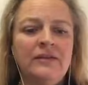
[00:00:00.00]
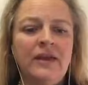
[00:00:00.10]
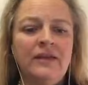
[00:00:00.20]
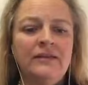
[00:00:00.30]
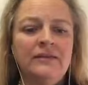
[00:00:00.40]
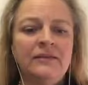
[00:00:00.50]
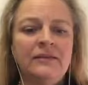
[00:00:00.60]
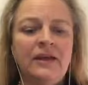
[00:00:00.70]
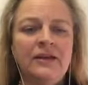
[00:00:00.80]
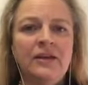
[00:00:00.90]
tests and
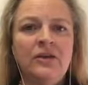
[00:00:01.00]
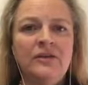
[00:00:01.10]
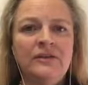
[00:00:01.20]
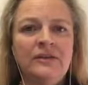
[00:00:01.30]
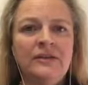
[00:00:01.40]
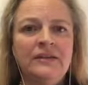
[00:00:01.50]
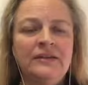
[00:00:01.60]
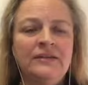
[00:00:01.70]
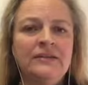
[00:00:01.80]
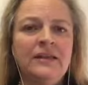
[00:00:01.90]

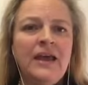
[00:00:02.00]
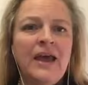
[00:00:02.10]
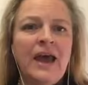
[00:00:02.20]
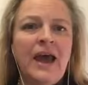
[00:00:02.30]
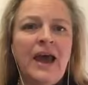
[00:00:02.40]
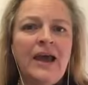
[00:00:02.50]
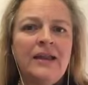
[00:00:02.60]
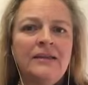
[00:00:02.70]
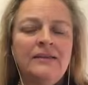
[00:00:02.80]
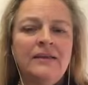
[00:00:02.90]
diagnoses
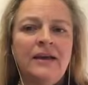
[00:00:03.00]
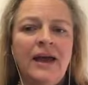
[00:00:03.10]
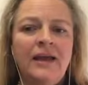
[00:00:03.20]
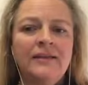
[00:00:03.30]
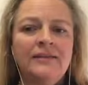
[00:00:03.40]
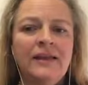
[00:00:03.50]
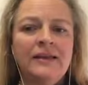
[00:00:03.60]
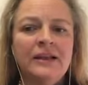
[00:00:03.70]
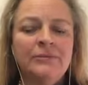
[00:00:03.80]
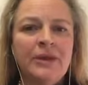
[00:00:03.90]
and
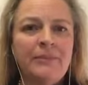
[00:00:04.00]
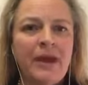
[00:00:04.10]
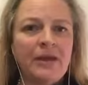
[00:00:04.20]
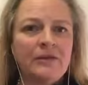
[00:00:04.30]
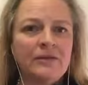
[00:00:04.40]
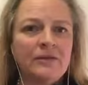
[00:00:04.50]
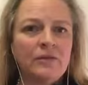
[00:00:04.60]
understand a little bit about,